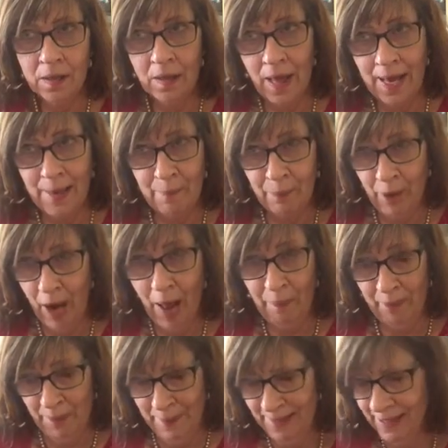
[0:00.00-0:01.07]
client
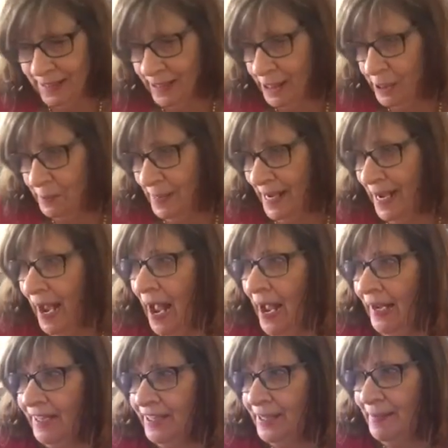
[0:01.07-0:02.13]
problem,
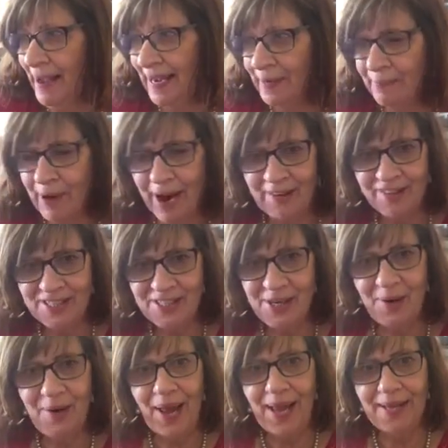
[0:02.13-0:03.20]
to make a progress
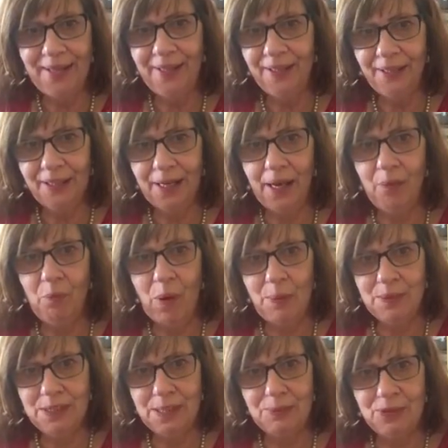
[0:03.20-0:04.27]
note, I can click on what
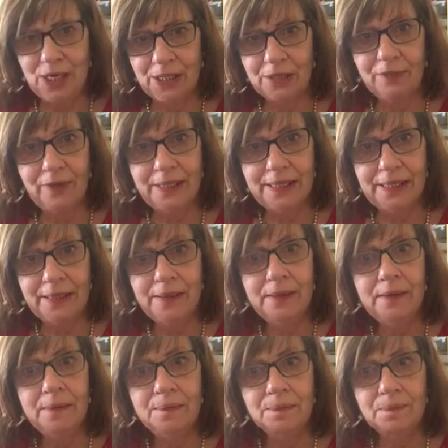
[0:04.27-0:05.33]
was the objective I did,
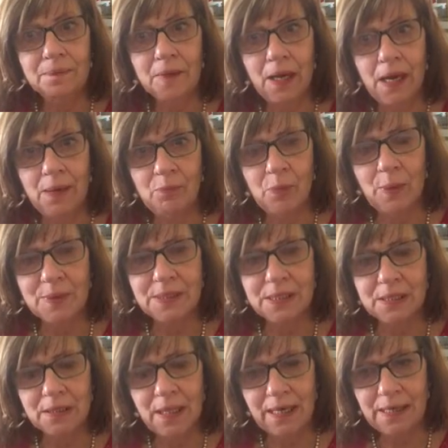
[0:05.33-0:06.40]
what was
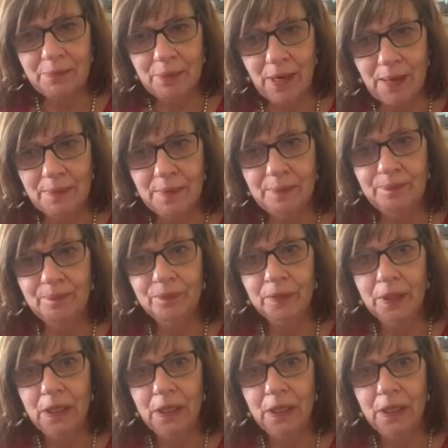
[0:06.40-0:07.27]
the client problem,